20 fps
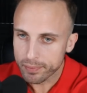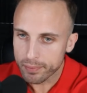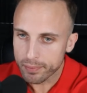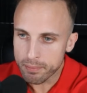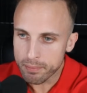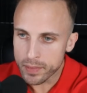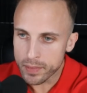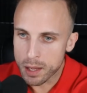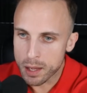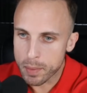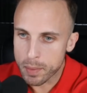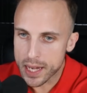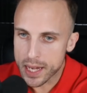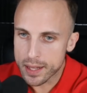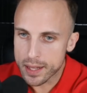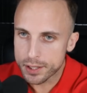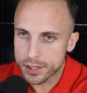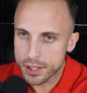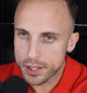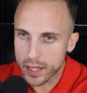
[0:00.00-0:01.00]
and my
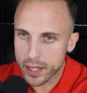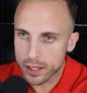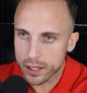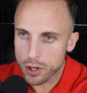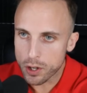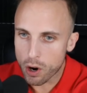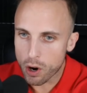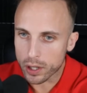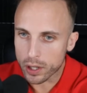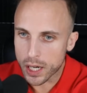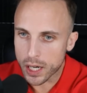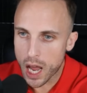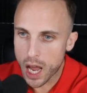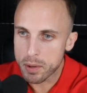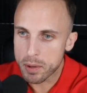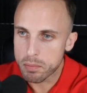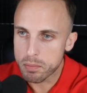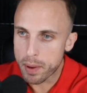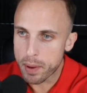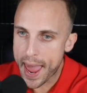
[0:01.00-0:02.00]
instincts are
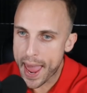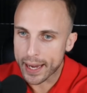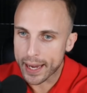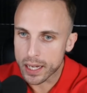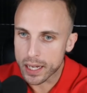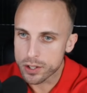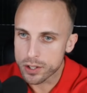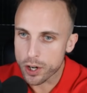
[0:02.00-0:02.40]
coming back in